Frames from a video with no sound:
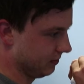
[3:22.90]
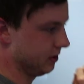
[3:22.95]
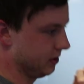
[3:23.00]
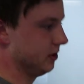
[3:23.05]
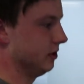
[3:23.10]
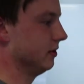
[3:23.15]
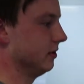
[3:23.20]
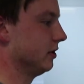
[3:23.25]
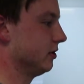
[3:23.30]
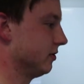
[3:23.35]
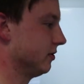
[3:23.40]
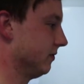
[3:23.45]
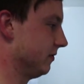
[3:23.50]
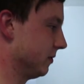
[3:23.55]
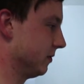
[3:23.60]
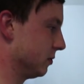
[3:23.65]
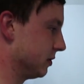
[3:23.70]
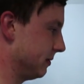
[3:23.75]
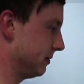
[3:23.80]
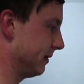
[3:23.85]

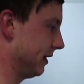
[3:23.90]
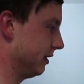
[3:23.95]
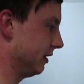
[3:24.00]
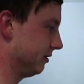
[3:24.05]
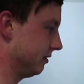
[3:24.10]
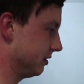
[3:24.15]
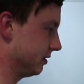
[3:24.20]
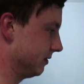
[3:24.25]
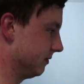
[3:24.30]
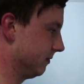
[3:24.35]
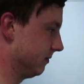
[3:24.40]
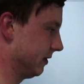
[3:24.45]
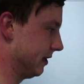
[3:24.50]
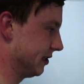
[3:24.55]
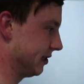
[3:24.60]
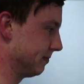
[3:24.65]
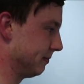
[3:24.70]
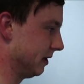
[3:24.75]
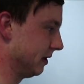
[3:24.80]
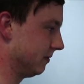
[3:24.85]
£4,240 for
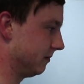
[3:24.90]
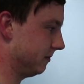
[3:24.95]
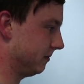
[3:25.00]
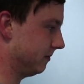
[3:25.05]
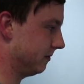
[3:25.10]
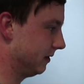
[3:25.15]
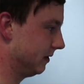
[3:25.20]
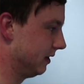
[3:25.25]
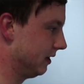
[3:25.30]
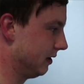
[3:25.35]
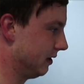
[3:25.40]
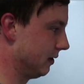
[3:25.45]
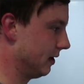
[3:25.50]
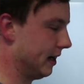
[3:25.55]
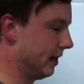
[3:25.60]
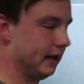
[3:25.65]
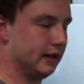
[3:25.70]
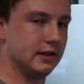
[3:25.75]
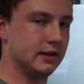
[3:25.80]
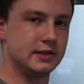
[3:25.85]
this month,
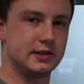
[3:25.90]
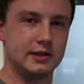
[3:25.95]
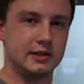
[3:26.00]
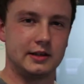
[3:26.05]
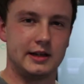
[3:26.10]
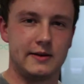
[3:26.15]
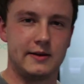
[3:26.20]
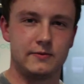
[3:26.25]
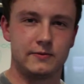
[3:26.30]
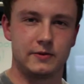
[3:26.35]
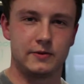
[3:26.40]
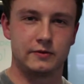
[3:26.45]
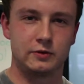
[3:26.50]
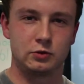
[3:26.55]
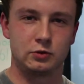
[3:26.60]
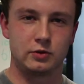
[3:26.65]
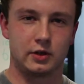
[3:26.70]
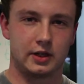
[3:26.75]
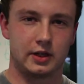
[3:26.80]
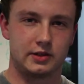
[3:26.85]
and it's the 11th of
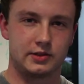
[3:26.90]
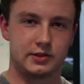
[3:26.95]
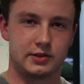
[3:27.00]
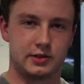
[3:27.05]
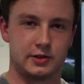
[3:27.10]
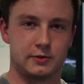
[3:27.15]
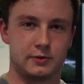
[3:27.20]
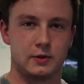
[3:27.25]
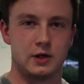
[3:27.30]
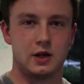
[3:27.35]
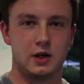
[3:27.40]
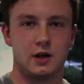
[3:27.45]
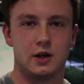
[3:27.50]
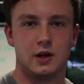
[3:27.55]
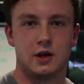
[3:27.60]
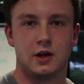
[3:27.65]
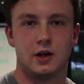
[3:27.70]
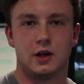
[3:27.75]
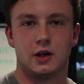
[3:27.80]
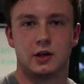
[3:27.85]
August. So,
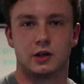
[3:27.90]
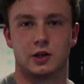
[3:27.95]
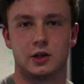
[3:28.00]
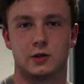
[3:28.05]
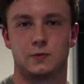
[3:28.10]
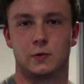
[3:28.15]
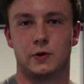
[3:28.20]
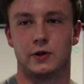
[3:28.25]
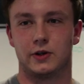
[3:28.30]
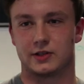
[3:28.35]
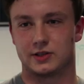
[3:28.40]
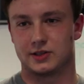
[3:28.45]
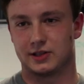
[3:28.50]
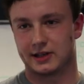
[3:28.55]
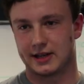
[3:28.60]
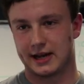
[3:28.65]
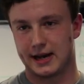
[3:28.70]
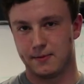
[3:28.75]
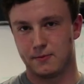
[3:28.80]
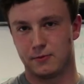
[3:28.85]
good work to
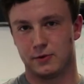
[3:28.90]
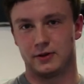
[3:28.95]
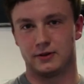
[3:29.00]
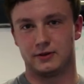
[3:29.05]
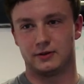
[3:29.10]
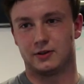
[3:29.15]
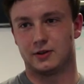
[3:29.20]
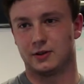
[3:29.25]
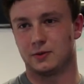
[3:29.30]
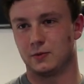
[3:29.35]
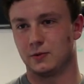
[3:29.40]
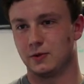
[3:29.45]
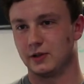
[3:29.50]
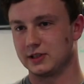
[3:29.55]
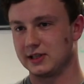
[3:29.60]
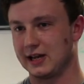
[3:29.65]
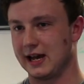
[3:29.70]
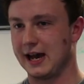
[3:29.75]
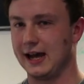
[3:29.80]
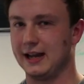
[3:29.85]
Cameron, good
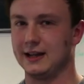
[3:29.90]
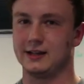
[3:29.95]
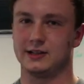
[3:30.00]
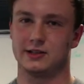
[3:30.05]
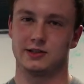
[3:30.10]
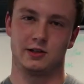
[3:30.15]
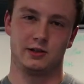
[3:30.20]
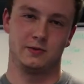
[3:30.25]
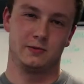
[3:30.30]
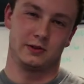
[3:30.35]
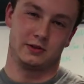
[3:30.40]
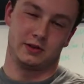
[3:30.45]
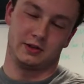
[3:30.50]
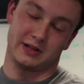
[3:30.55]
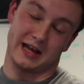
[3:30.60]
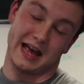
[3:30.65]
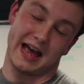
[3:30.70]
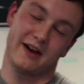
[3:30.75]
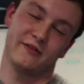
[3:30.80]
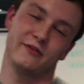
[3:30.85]
work to Alex, good work
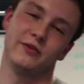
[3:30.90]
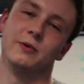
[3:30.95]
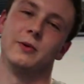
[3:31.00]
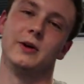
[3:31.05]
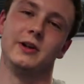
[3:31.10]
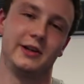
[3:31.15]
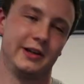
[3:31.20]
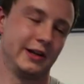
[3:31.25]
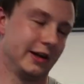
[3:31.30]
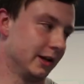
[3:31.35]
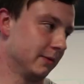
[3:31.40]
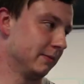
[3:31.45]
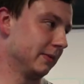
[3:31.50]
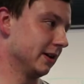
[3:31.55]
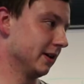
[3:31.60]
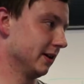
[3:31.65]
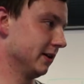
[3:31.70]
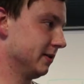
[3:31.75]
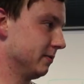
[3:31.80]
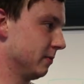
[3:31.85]
to everyone here,
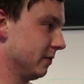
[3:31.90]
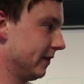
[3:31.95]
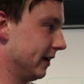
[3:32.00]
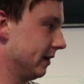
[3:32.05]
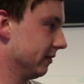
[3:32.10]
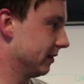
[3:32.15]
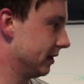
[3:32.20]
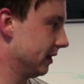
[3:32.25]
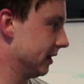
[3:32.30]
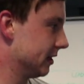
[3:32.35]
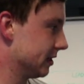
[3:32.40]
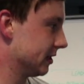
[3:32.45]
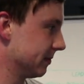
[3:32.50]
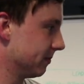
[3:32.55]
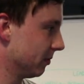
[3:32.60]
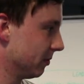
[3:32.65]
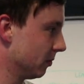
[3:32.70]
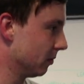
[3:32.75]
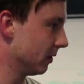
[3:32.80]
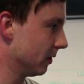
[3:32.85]
because without their
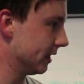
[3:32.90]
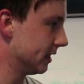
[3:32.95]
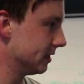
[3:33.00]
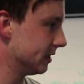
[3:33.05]
support and,